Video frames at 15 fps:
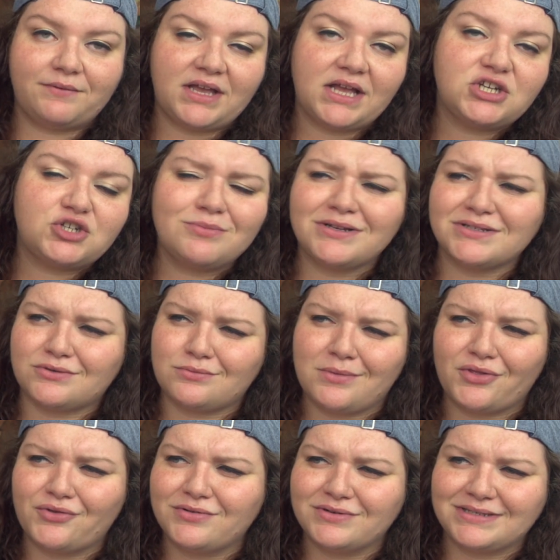vacation because her
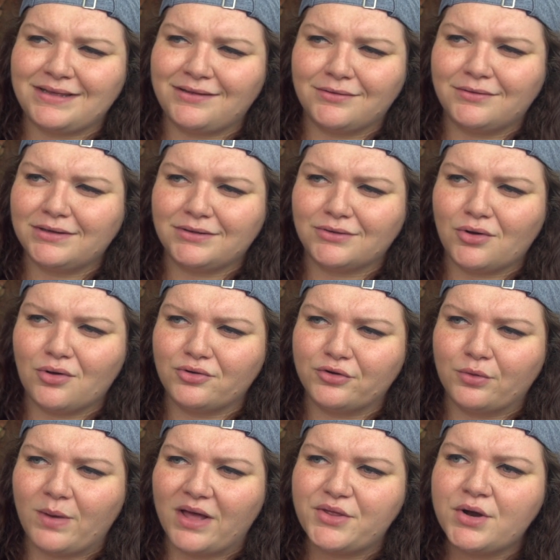mother is ill in the
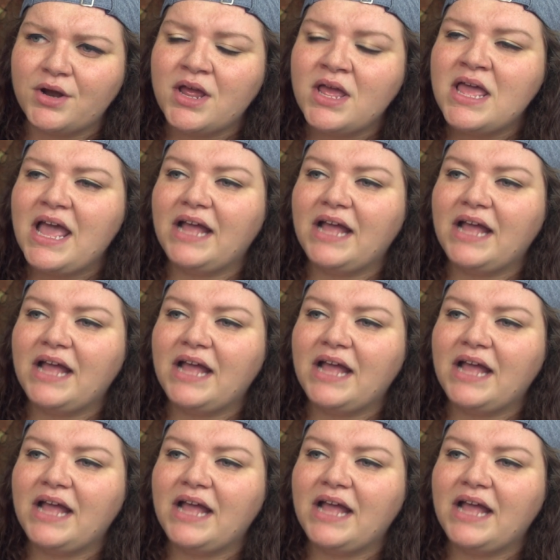colder weather,